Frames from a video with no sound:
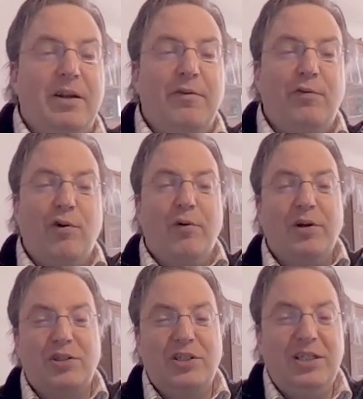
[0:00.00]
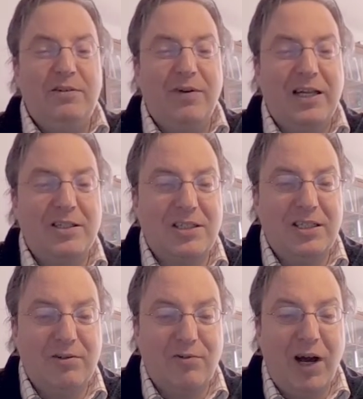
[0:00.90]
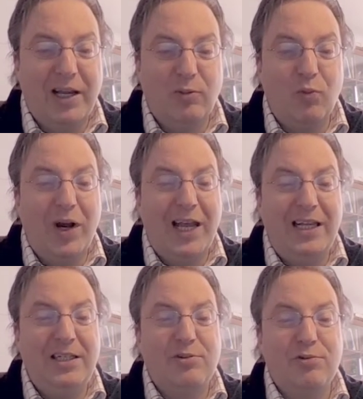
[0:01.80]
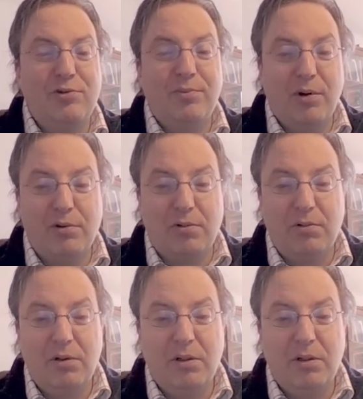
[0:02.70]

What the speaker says: forwards the events in the right way to the model.